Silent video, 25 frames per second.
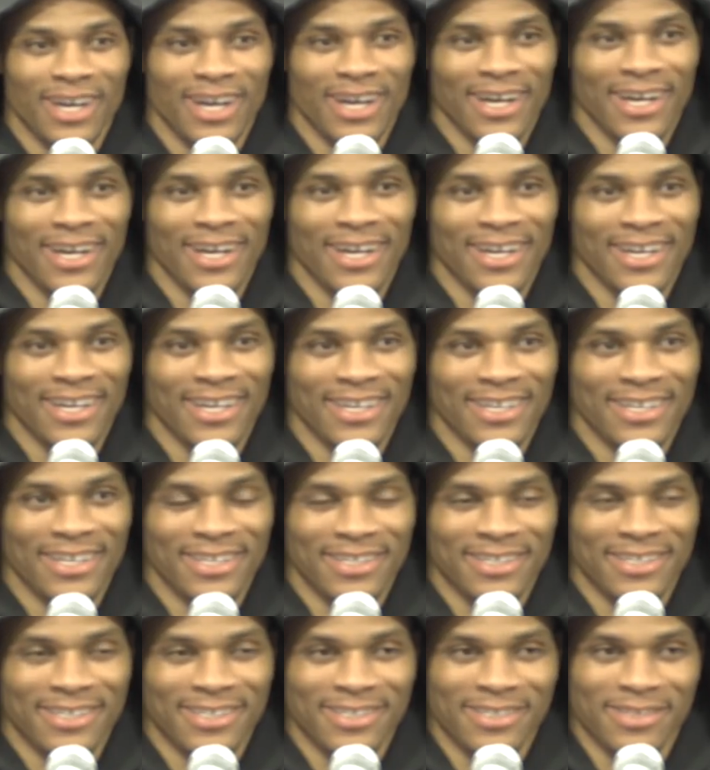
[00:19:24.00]
I
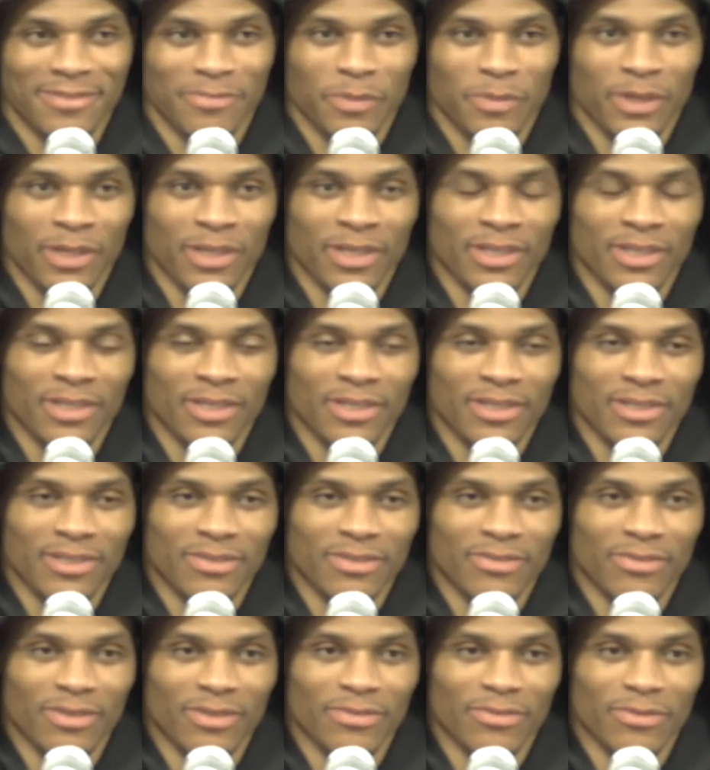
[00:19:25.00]
mean,
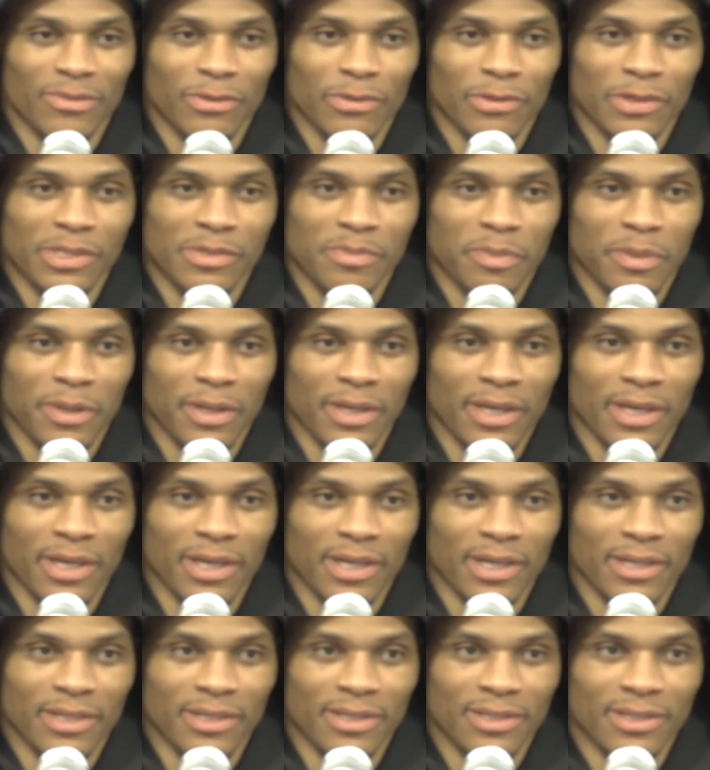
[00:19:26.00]
when Rui's
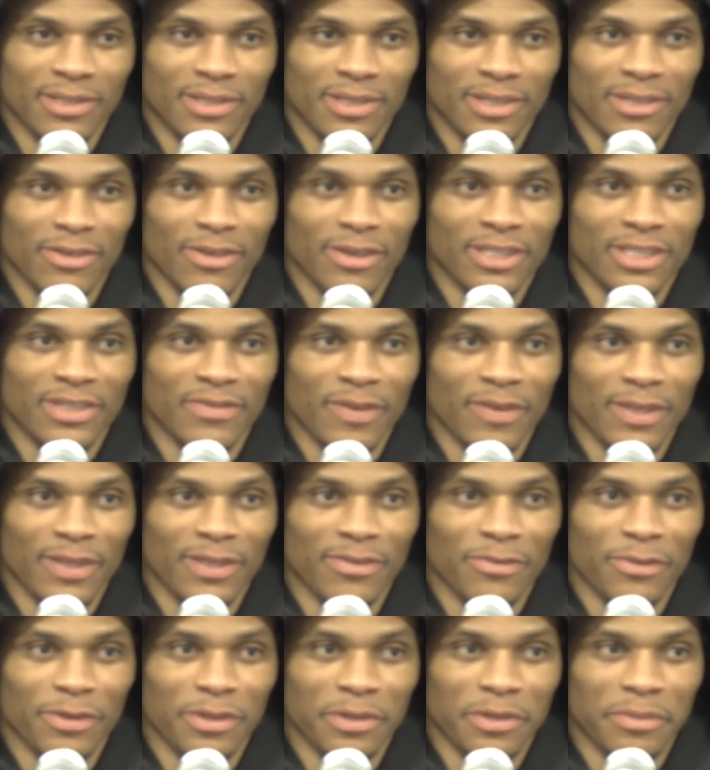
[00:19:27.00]
playing and aggressive
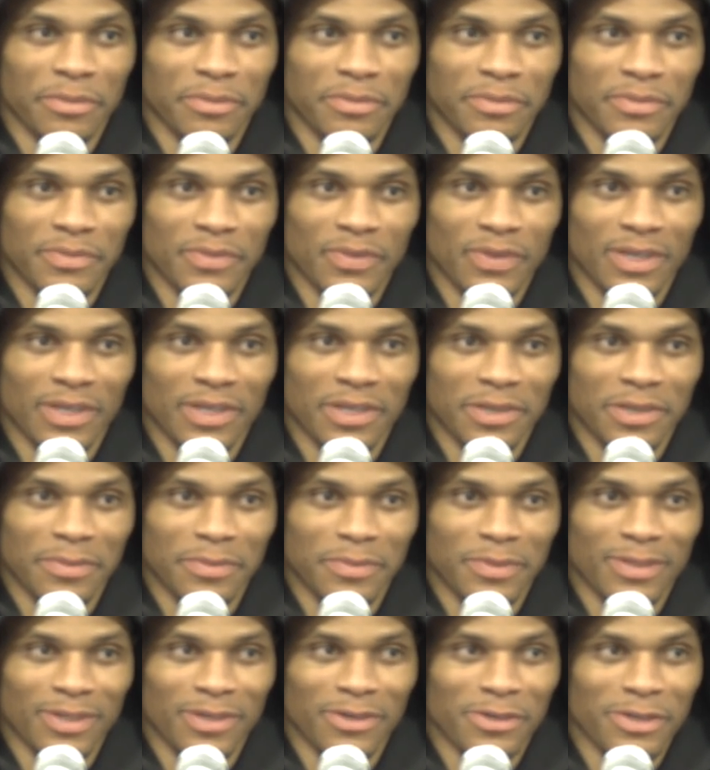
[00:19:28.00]
at the rim,
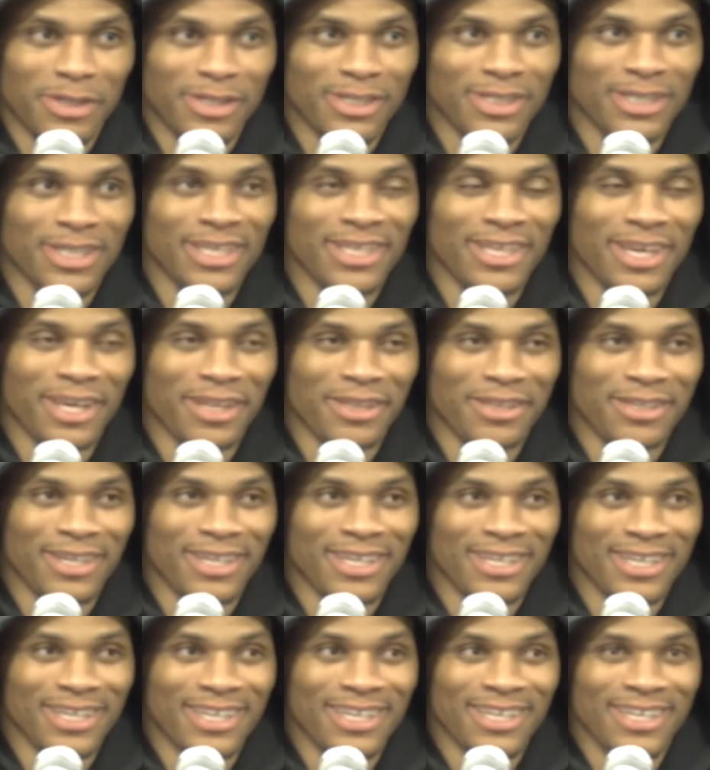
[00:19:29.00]
you know, he's sneaky
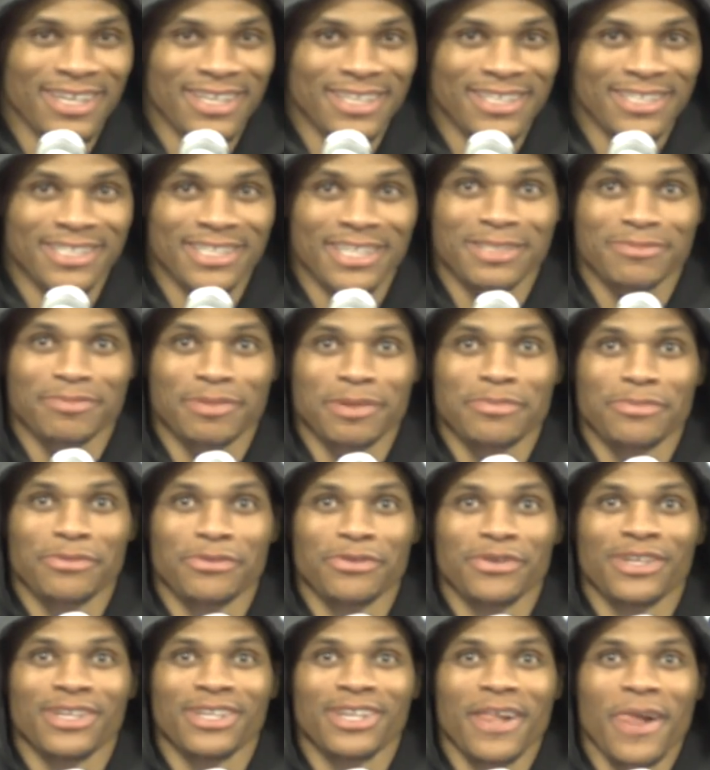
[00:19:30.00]
athletic. He sneaks
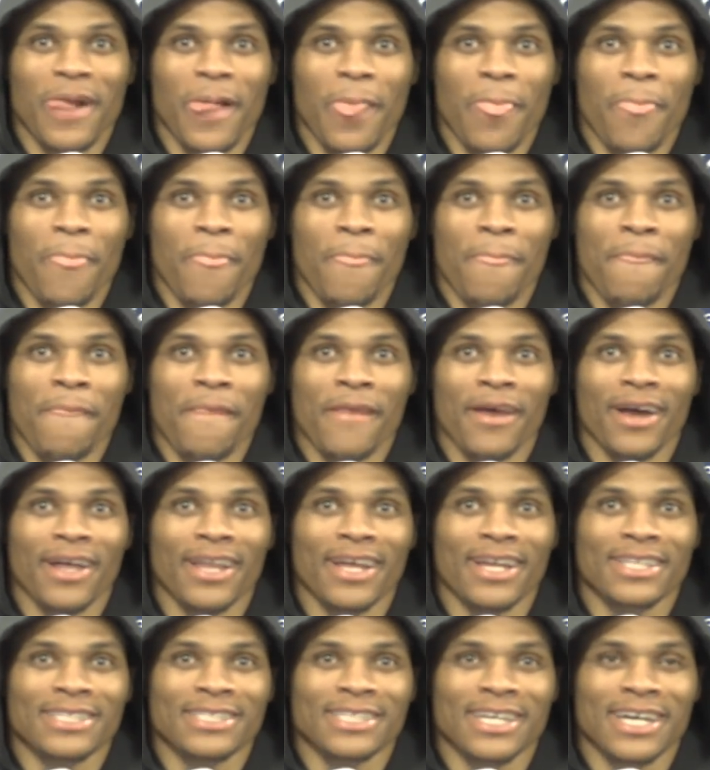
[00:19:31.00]
people in. A
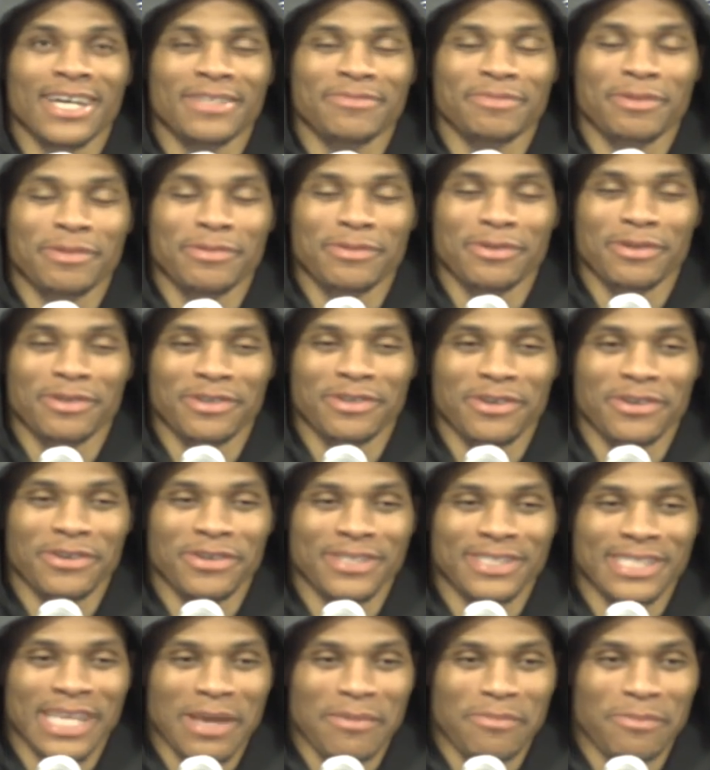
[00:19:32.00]
lot of times people don't know
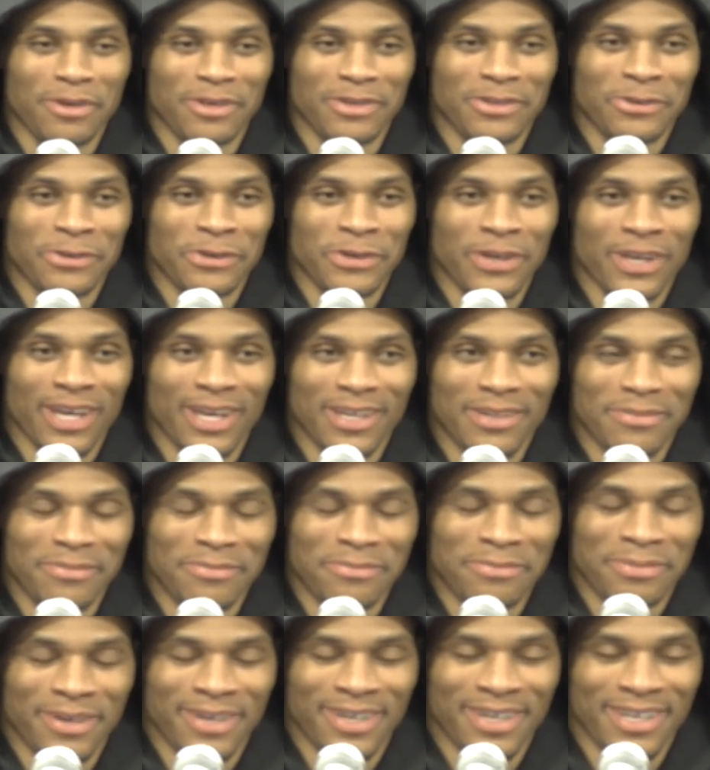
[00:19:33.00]
he's capable of doing that.
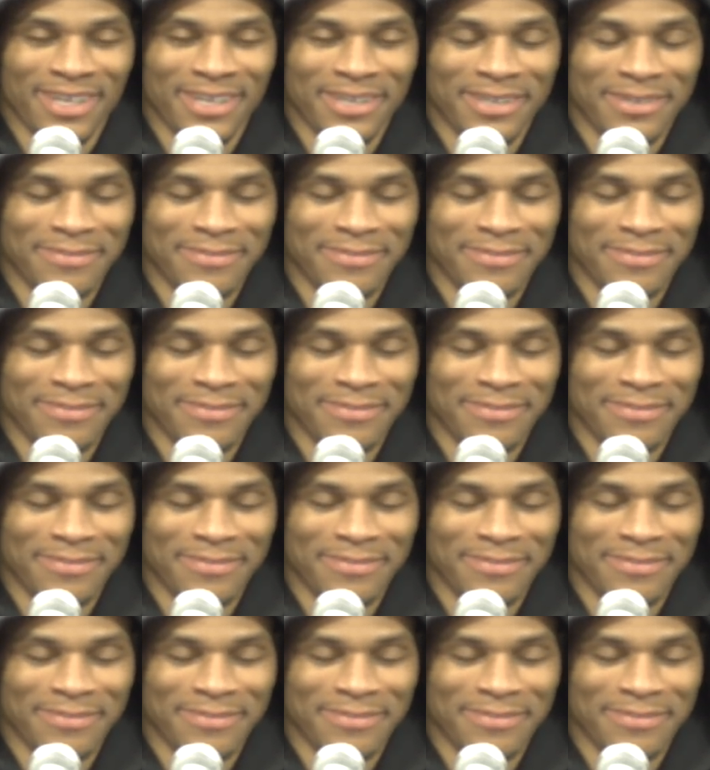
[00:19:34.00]
But